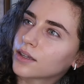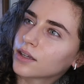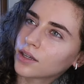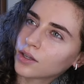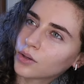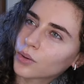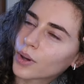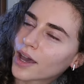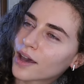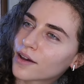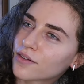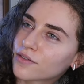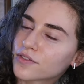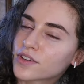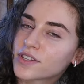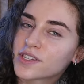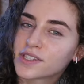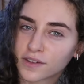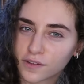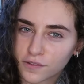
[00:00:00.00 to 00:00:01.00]
you have
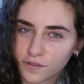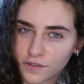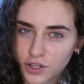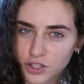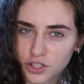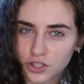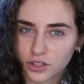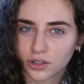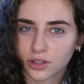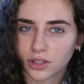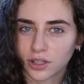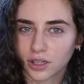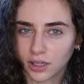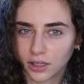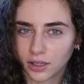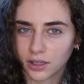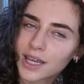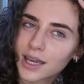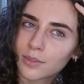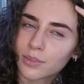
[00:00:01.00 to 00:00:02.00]

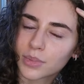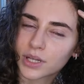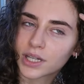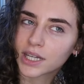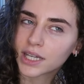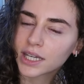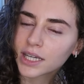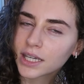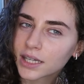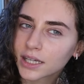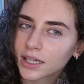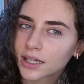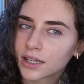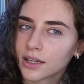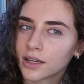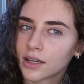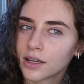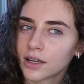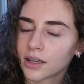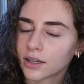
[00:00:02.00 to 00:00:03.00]
sufficiently dampened it,
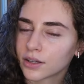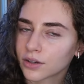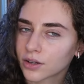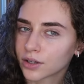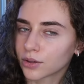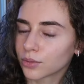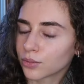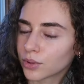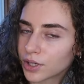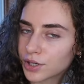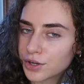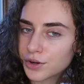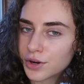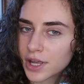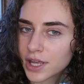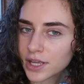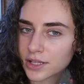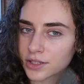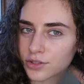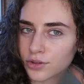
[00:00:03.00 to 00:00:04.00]
you're gonna run your
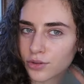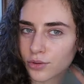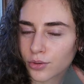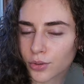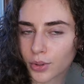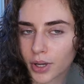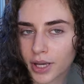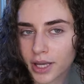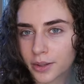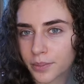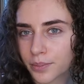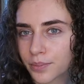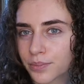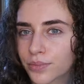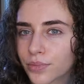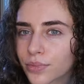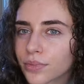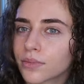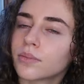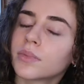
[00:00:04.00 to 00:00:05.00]
hands through it,
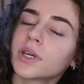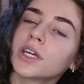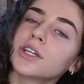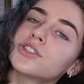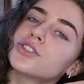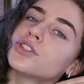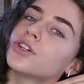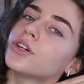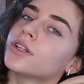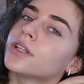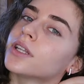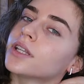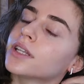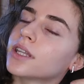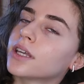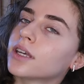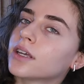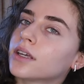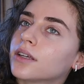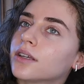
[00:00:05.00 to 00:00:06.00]
make sure that
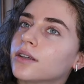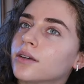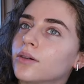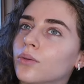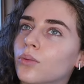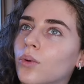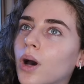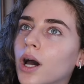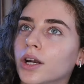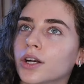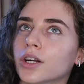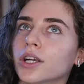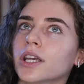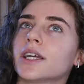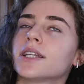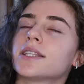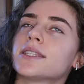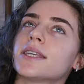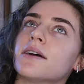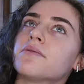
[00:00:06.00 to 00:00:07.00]
the water
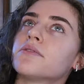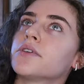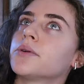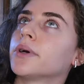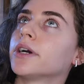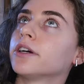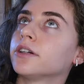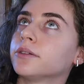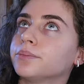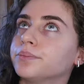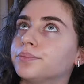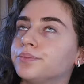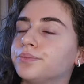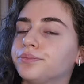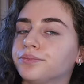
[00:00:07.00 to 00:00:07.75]
gets everywhere.